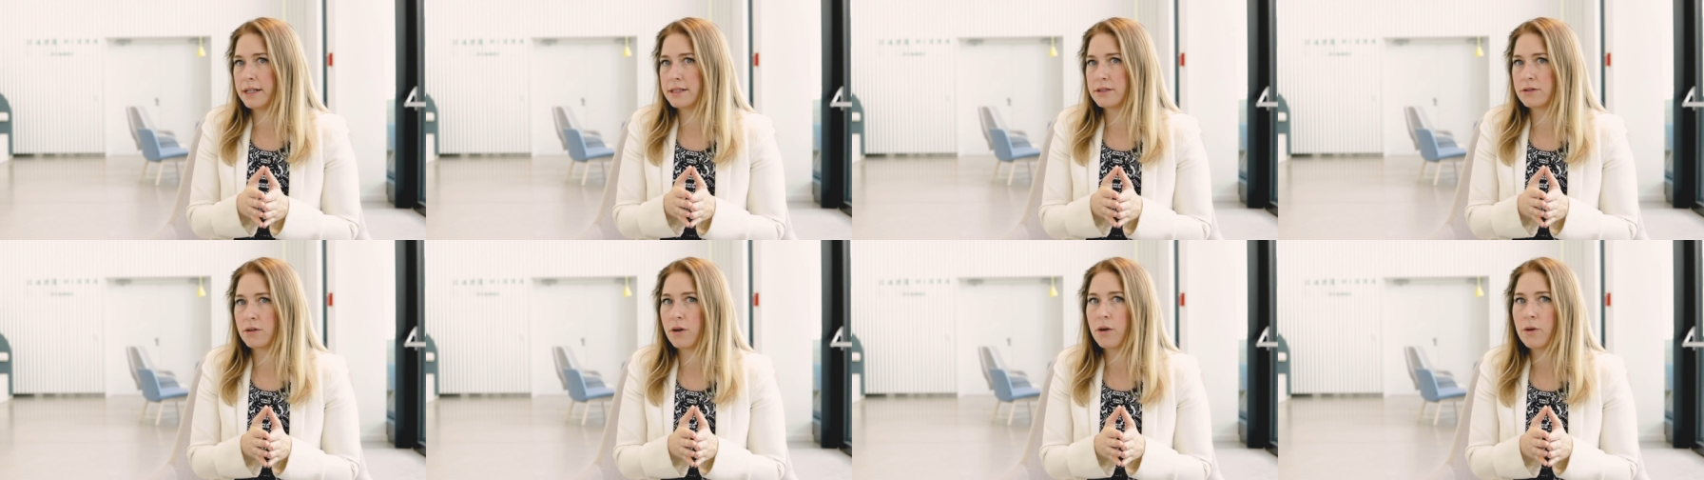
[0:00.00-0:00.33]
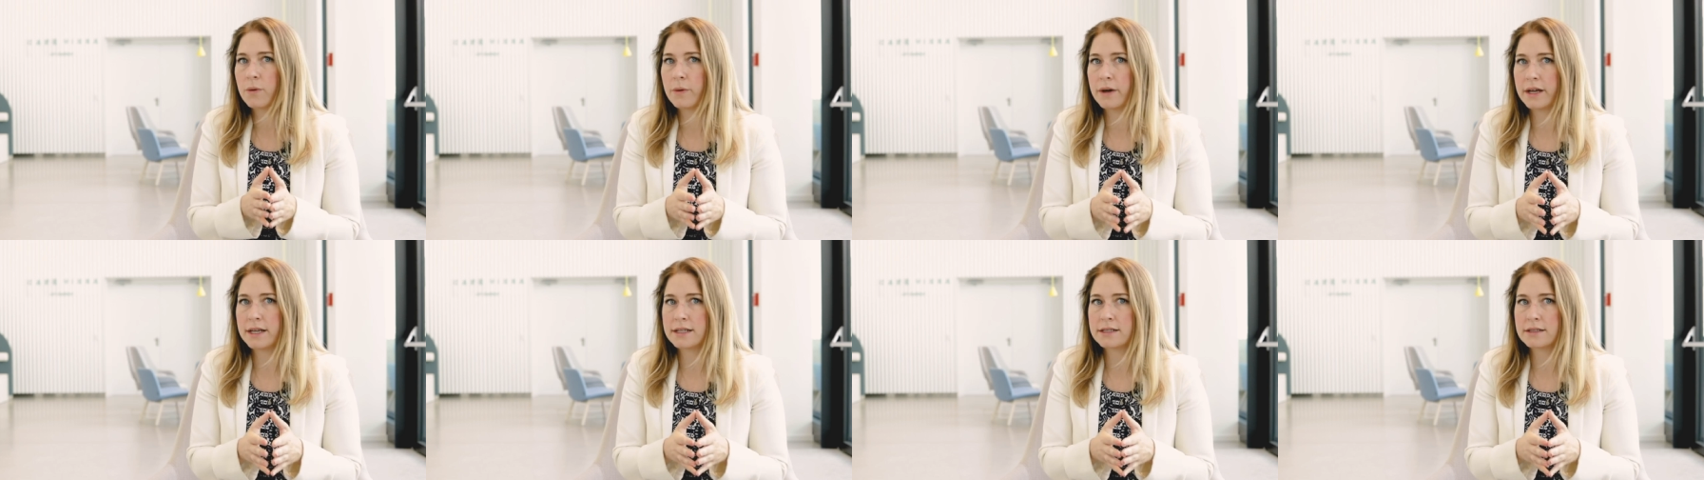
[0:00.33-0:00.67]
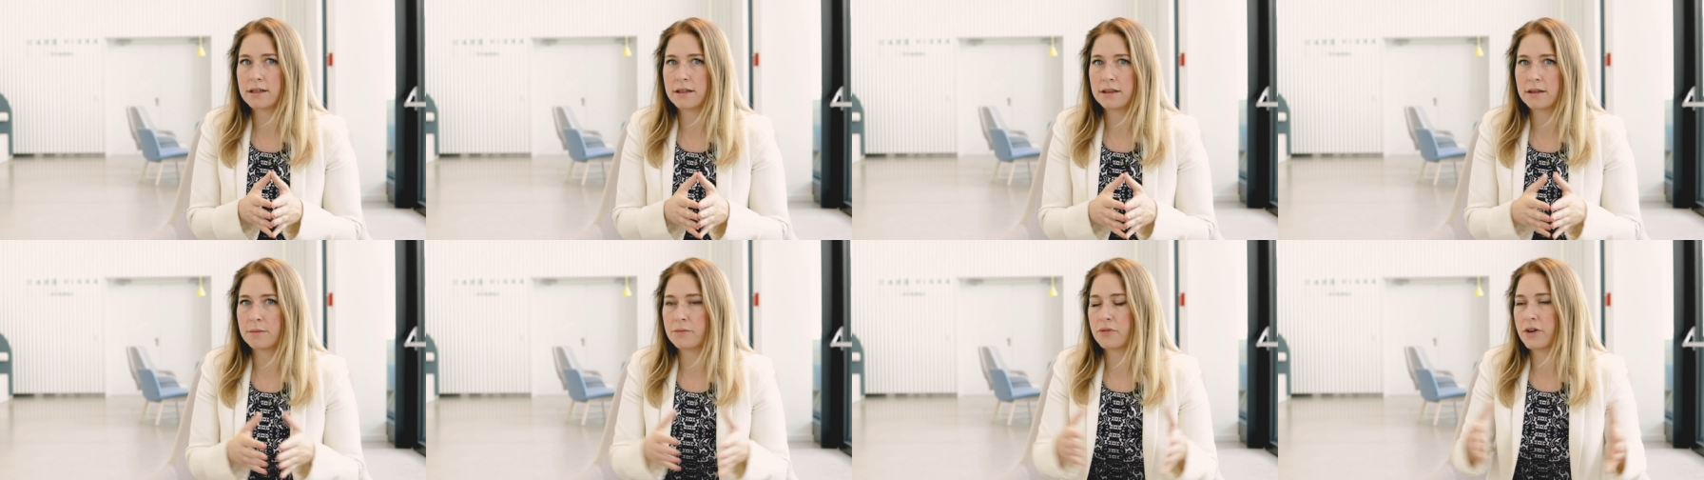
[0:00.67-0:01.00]
it's
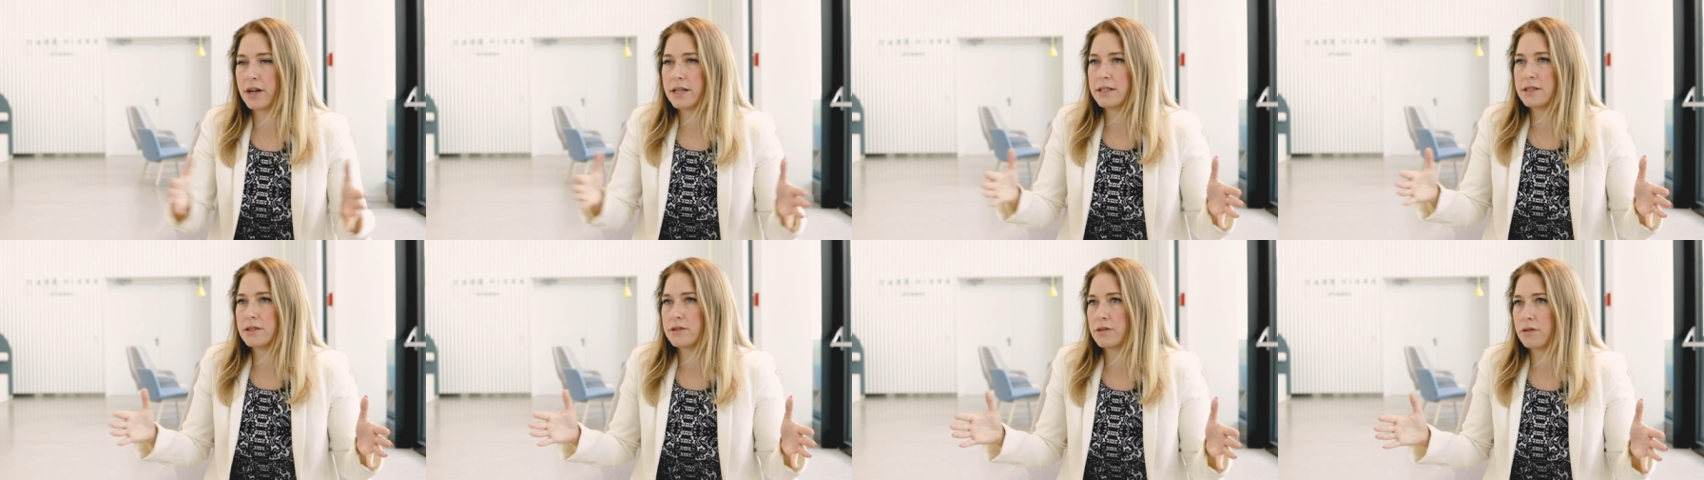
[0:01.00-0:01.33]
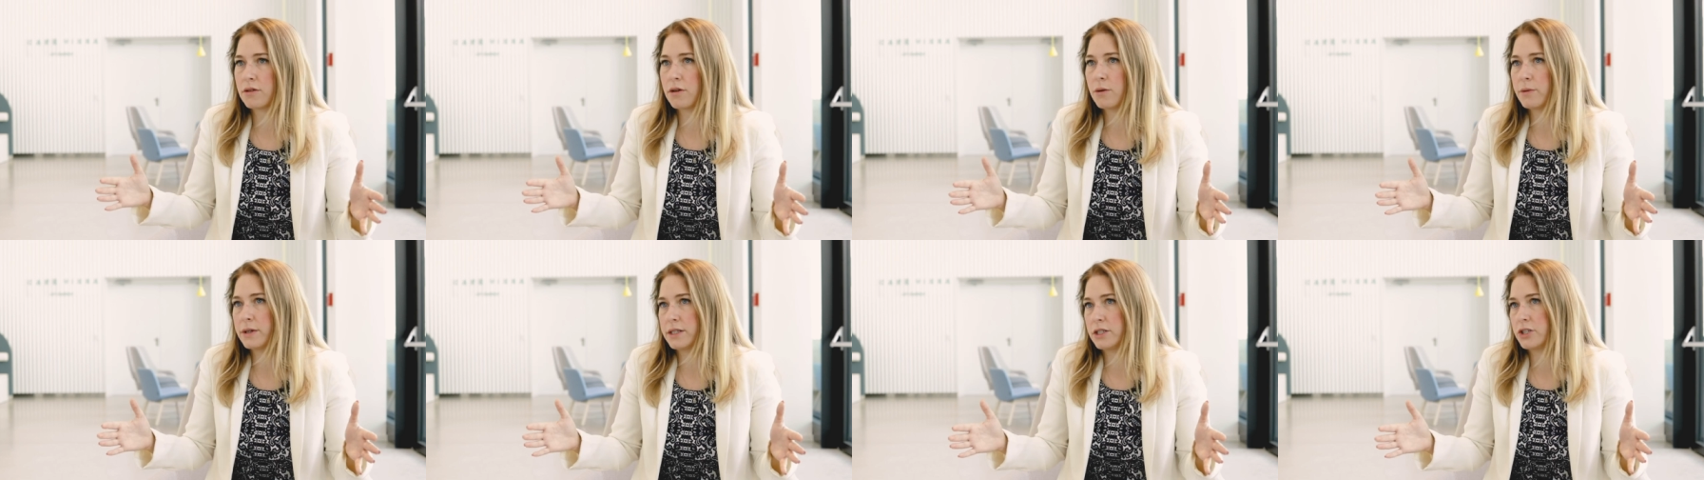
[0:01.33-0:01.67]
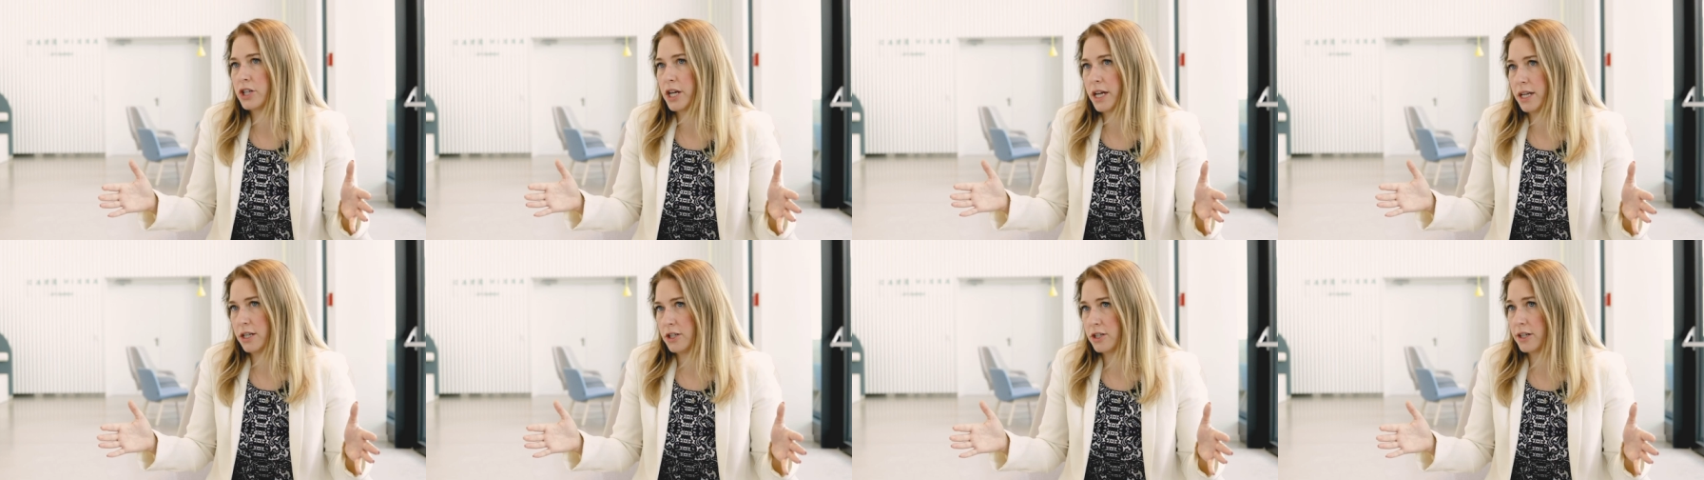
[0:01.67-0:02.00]
always, uh, the prices are always
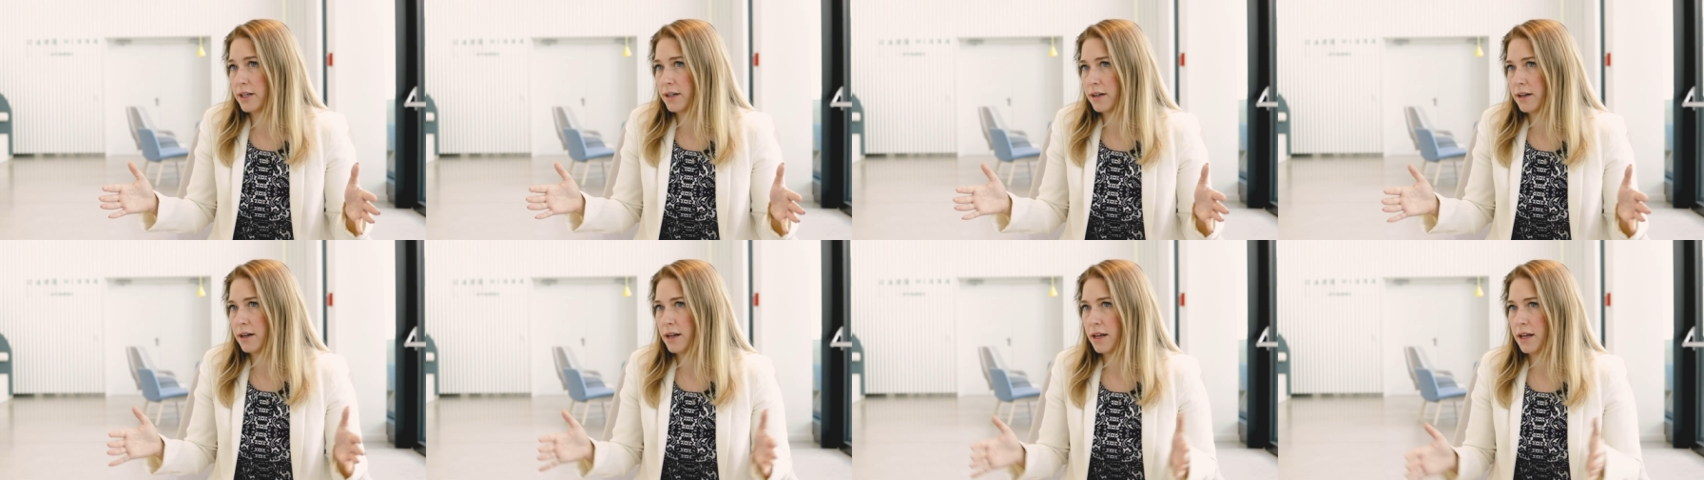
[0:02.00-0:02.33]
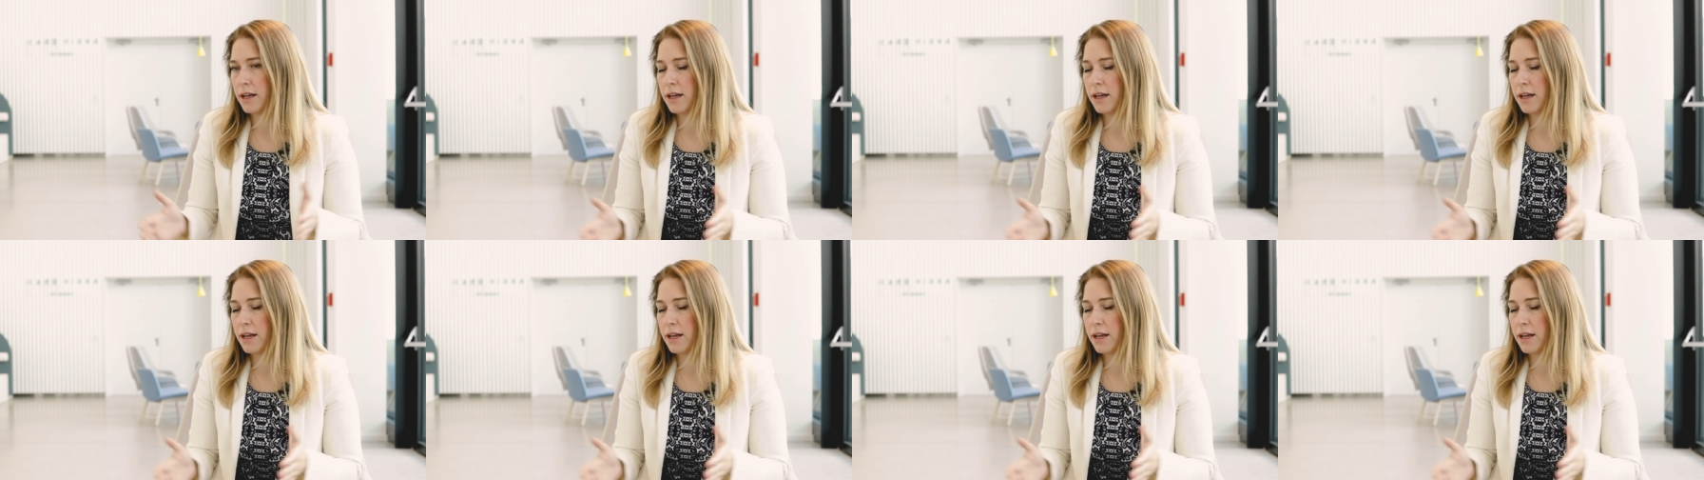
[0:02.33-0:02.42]
changing.